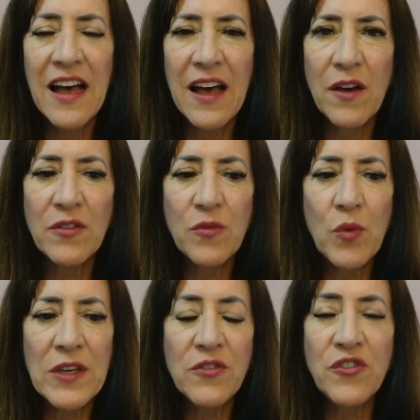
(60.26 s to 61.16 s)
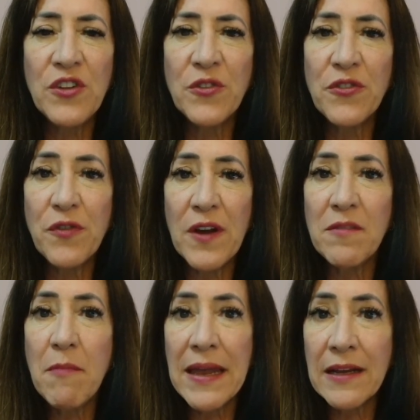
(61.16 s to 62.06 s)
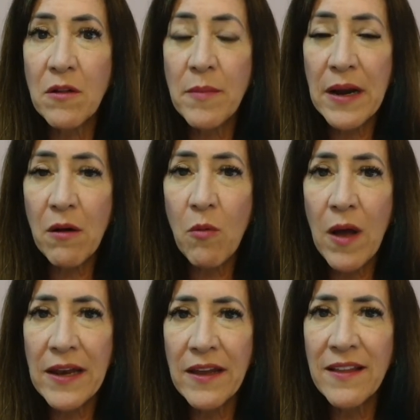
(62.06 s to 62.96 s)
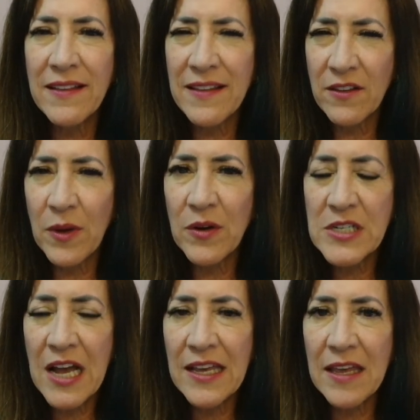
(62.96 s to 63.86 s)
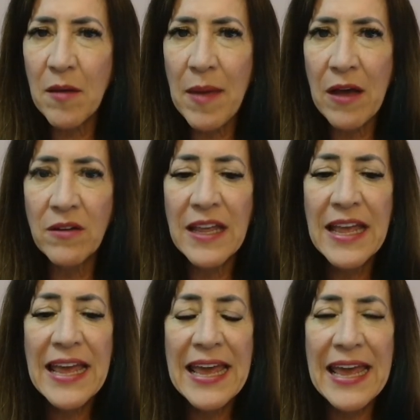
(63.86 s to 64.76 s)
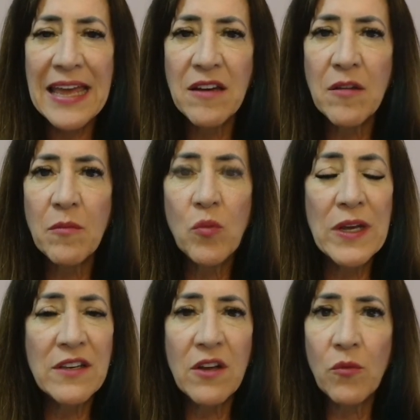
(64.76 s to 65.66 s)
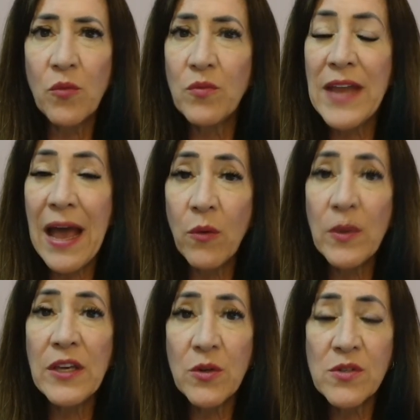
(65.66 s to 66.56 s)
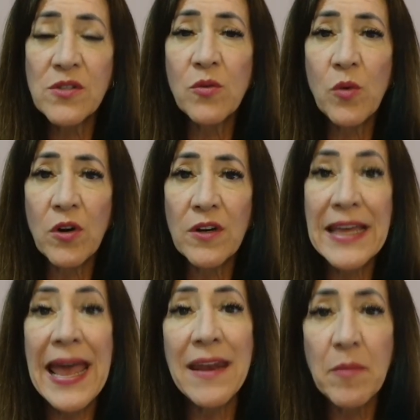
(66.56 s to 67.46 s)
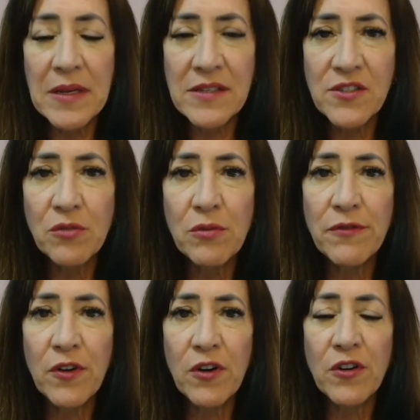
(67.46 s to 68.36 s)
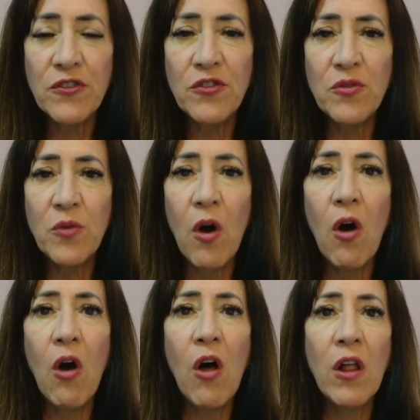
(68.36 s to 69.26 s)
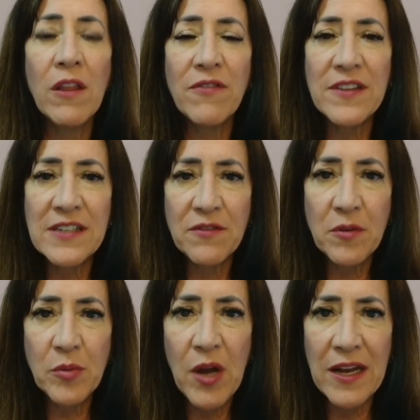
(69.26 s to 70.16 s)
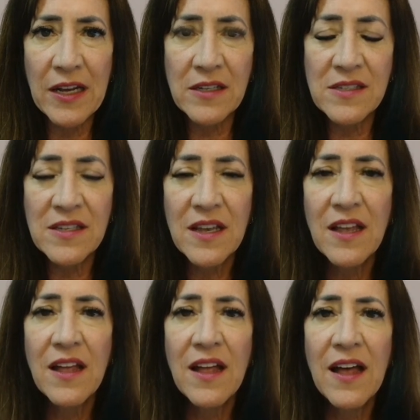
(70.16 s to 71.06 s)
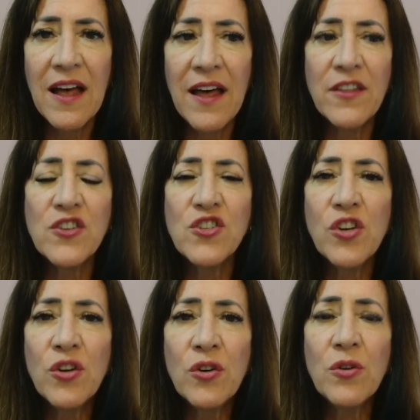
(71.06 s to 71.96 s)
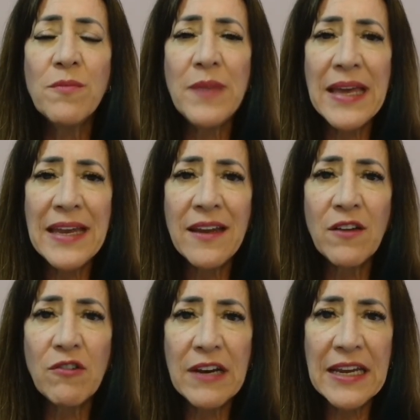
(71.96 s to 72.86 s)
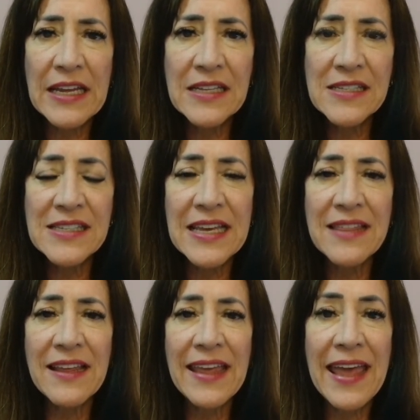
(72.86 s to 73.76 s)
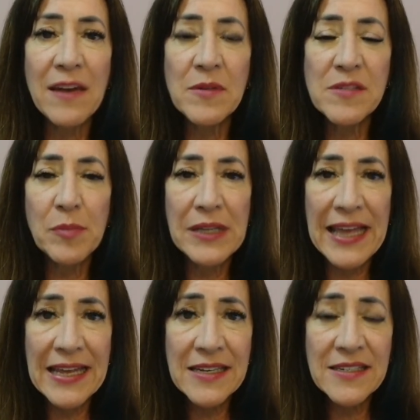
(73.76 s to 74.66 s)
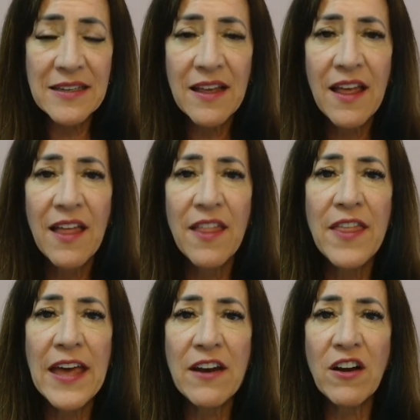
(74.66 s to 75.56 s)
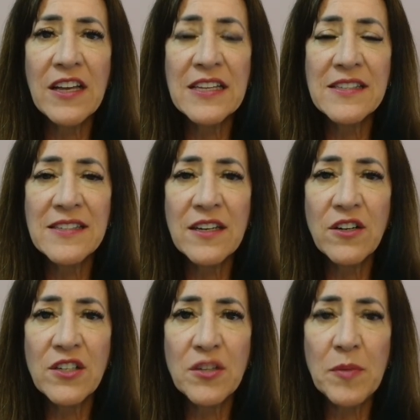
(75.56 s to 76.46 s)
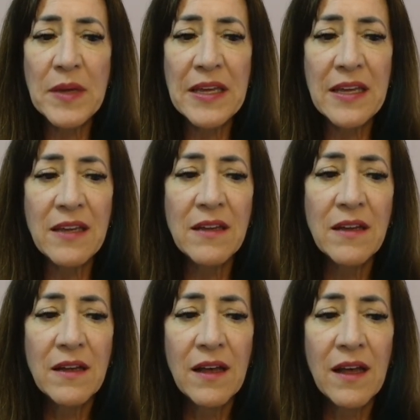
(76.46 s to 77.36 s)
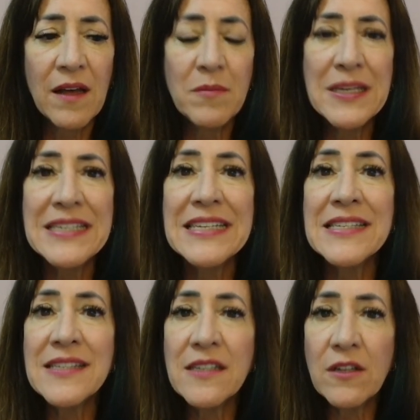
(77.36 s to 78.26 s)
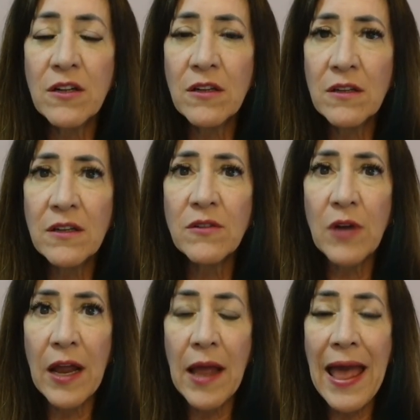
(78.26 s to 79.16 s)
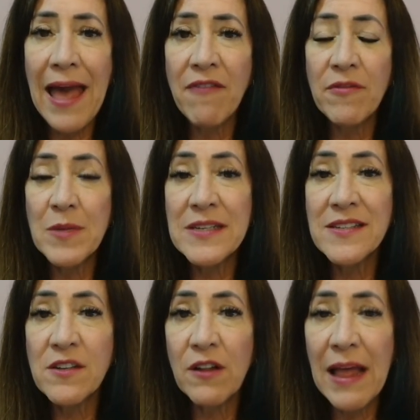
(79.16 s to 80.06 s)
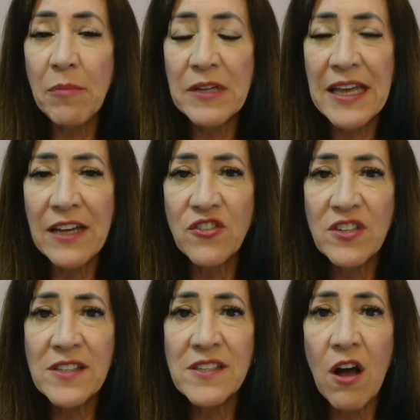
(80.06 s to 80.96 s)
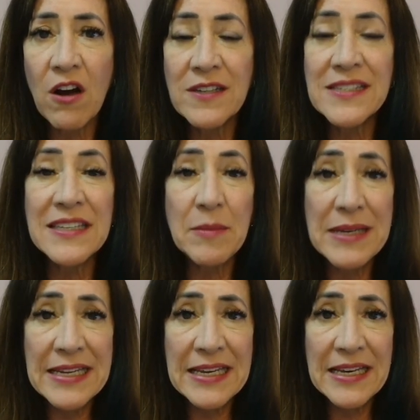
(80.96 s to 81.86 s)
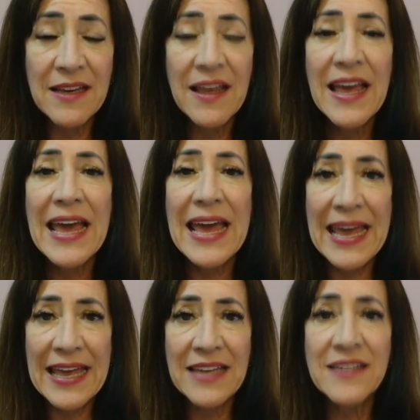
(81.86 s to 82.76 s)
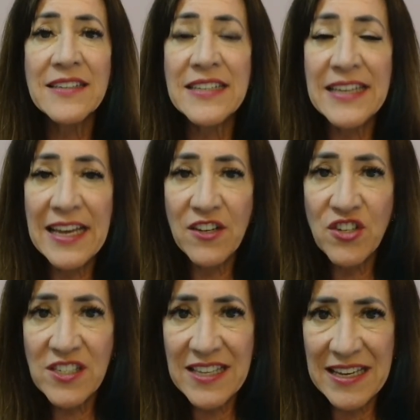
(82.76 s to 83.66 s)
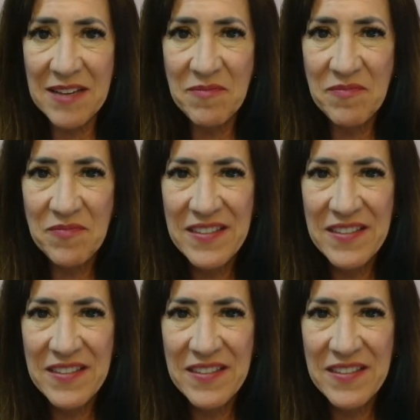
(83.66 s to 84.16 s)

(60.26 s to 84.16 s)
Uh, we used to use the phrase medical marijuana. I think that's what you're talking about. Yep. And we now we use the word cannabis to refer to all of the different products. Ah. Uh, the two main ingredients in the cannabis plant that are considered to be uh, medicinal or have medicinal applications are C B D and T H C.